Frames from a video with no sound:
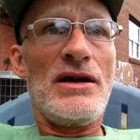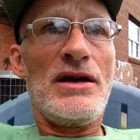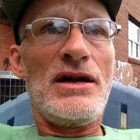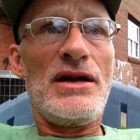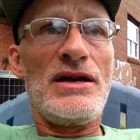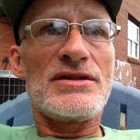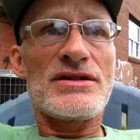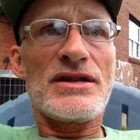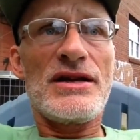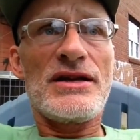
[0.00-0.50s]

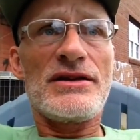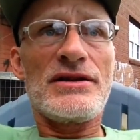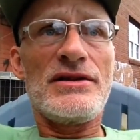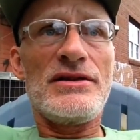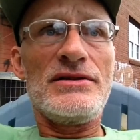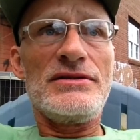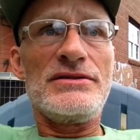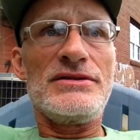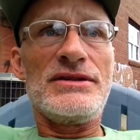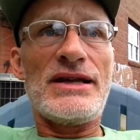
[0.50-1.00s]
And it's like,
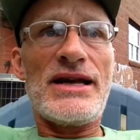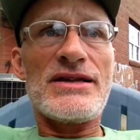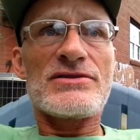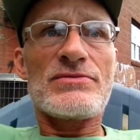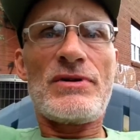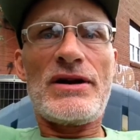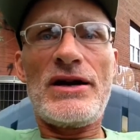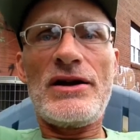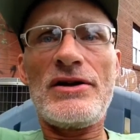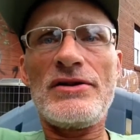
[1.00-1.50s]
that's
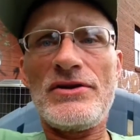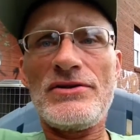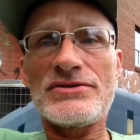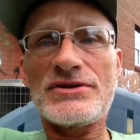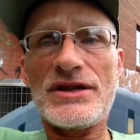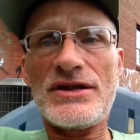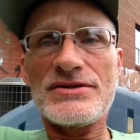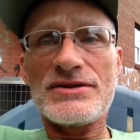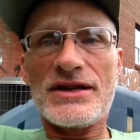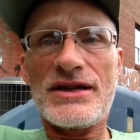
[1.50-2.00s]
why all the
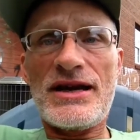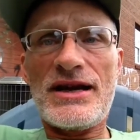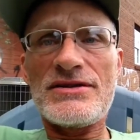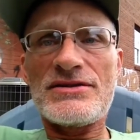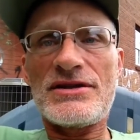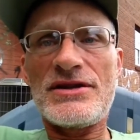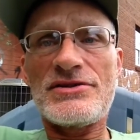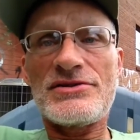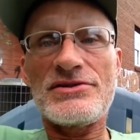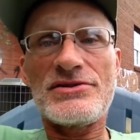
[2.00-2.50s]
hotels and gas
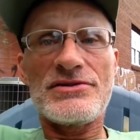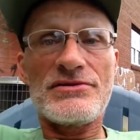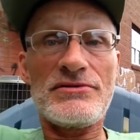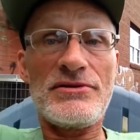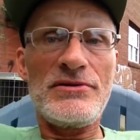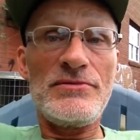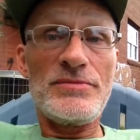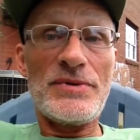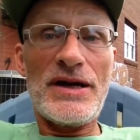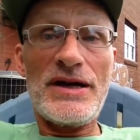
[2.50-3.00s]
stations are
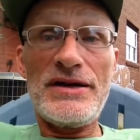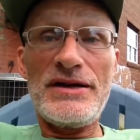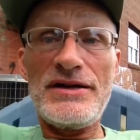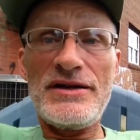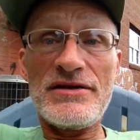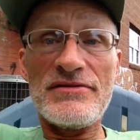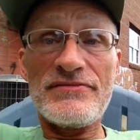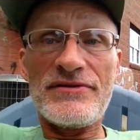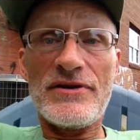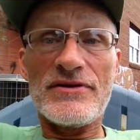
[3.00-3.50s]
owned by
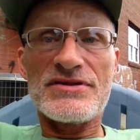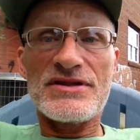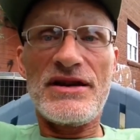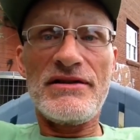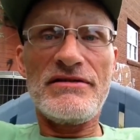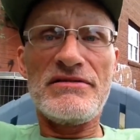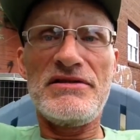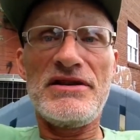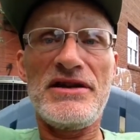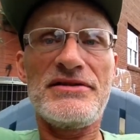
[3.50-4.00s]
Indian folks.
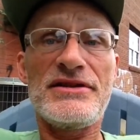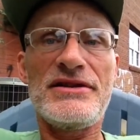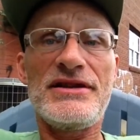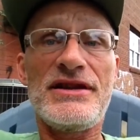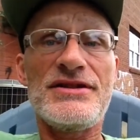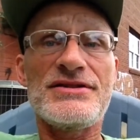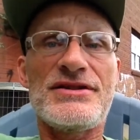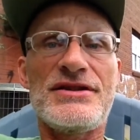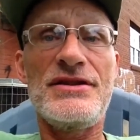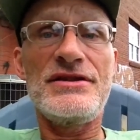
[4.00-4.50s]
I got nothing
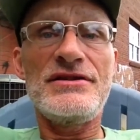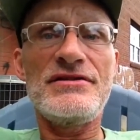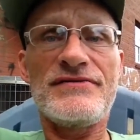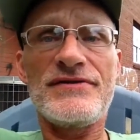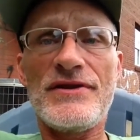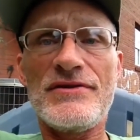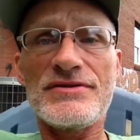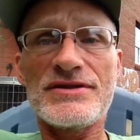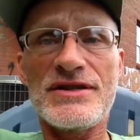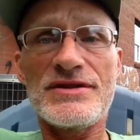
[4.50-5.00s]
against the Indian
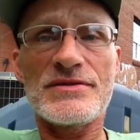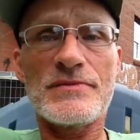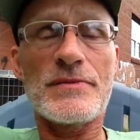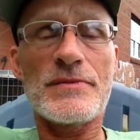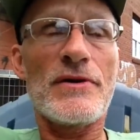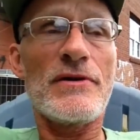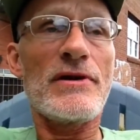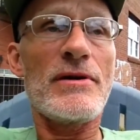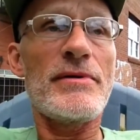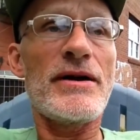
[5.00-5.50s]
folks. That's a
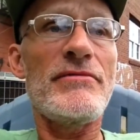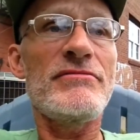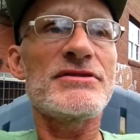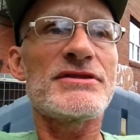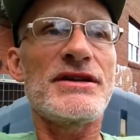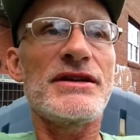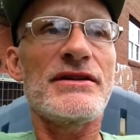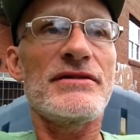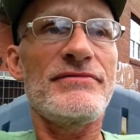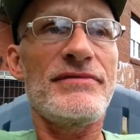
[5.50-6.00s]
program I
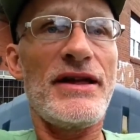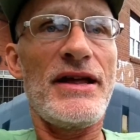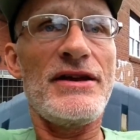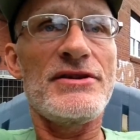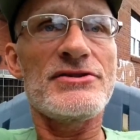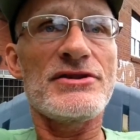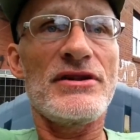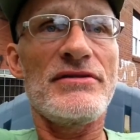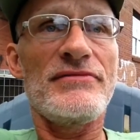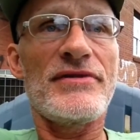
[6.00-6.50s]
would take
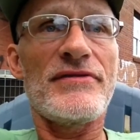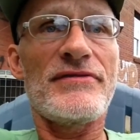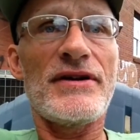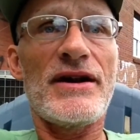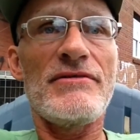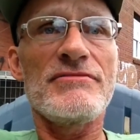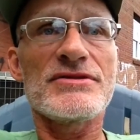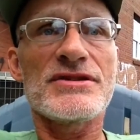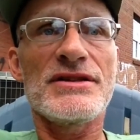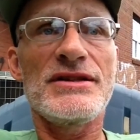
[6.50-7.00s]
advantage of if
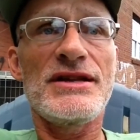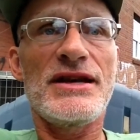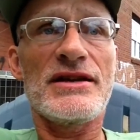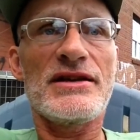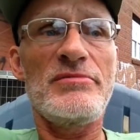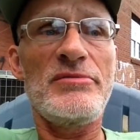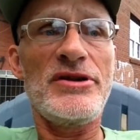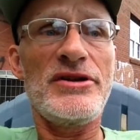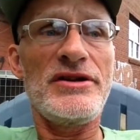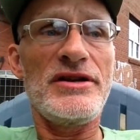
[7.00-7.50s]
I was in that
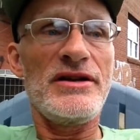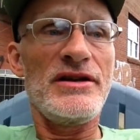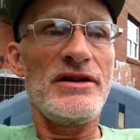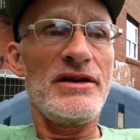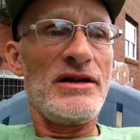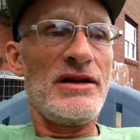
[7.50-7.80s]
community.